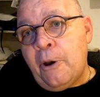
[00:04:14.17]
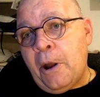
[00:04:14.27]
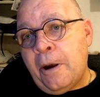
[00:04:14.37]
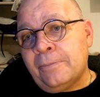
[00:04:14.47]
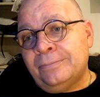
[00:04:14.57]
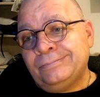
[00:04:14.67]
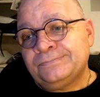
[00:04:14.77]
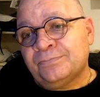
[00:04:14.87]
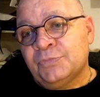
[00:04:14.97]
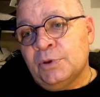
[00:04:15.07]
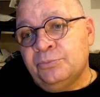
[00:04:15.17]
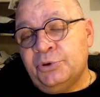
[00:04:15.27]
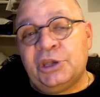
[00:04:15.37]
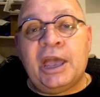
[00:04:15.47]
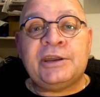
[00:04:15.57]

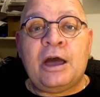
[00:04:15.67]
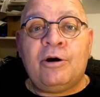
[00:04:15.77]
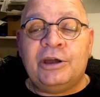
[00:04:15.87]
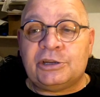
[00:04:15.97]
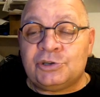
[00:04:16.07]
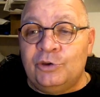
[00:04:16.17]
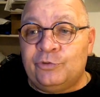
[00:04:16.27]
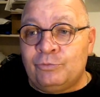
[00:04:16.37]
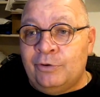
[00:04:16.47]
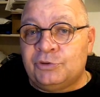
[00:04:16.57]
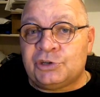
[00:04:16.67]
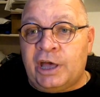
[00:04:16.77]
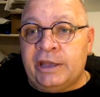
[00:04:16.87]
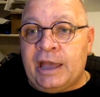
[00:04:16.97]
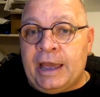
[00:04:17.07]
But yeah, no, I had a tooth removed
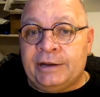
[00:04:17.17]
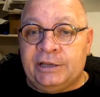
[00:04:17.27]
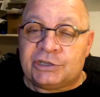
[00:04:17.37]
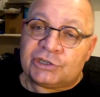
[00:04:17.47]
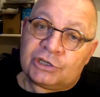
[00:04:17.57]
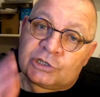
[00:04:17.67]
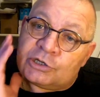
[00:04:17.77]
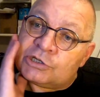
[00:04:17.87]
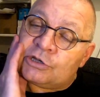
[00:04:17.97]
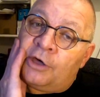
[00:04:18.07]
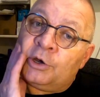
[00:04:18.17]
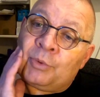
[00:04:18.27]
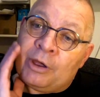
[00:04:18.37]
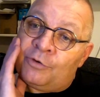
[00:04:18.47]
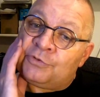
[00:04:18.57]
today, and it's just starting to
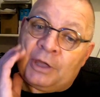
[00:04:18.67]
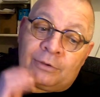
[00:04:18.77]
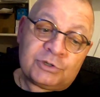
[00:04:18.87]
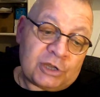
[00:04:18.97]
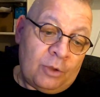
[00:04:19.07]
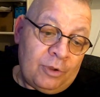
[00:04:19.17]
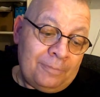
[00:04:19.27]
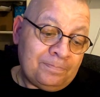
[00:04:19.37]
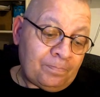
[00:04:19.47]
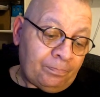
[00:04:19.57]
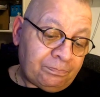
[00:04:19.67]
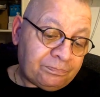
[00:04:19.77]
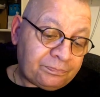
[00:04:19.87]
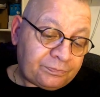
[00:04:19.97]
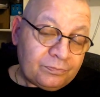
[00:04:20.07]
wear off now. So
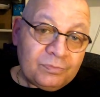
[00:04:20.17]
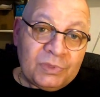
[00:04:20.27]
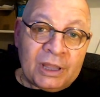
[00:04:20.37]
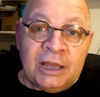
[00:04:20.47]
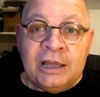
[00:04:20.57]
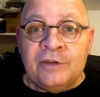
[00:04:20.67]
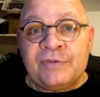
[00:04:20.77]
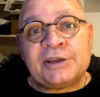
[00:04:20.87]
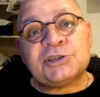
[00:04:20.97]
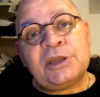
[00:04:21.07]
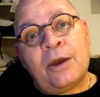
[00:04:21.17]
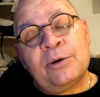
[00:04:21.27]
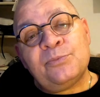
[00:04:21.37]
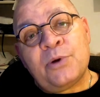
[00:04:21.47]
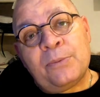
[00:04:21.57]
that's now
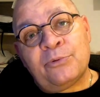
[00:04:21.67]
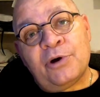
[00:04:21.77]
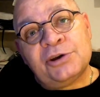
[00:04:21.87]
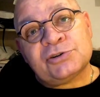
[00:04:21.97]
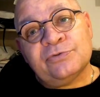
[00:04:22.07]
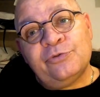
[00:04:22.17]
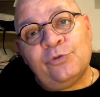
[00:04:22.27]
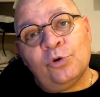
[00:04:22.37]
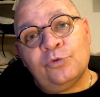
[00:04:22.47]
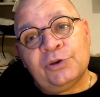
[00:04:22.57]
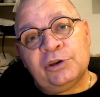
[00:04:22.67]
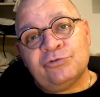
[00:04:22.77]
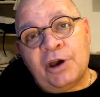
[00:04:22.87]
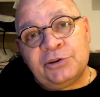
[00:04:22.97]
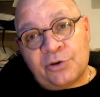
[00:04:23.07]
in preparation for the
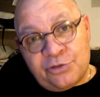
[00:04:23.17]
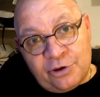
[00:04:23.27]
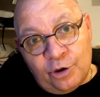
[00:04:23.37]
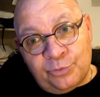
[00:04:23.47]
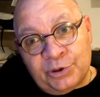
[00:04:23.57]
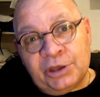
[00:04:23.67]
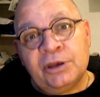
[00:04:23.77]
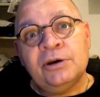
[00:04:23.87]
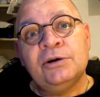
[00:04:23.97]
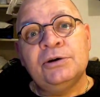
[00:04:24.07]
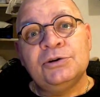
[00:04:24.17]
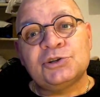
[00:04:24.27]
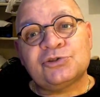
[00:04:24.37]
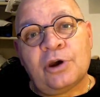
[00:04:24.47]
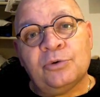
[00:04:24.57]
radiotherapy
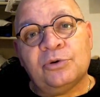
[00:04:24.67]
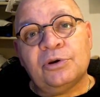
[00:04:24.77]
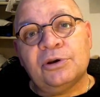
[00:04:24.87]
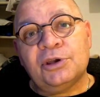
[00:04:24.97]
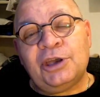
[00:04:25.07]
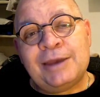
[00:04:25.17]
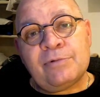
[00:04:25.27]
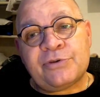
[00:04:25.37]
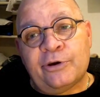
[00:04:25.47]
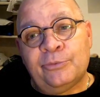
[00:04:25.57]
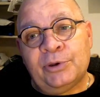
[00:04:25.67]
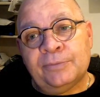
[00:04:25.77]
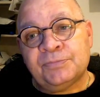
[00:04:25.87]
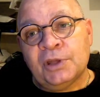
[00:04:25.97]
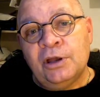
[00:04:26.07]
stroke
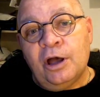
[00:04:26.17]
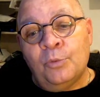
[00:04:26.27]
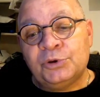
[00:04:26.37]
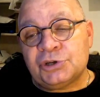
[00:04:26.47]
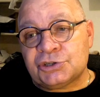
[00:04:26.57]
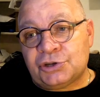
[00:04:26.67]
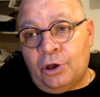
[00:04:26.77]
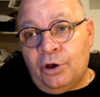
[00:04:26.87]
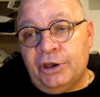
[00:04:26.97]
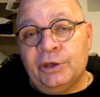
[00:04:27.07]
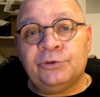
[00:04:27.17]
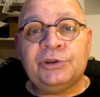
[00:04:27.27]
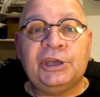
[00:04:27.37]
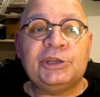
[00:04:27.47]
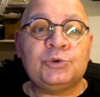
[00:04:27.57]
chemotherapy, and we shall start
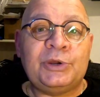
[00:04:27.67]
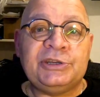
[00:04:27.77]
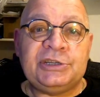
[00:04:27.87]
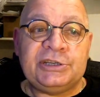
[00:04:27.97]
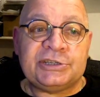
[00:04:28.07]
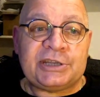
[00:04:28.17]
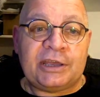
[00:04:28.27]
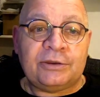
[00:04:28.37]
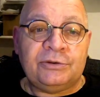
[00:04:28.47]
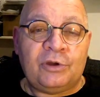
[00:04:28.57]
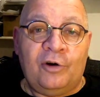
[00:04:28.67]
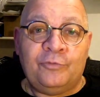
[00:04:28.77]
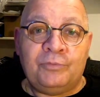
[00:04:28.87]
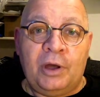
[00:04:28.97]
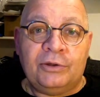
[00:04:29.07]
on the 22nd
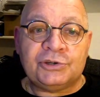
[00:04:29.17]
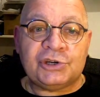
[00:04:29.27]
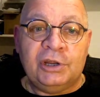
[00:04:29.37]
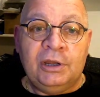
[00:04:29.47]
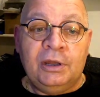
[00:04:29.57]
of March.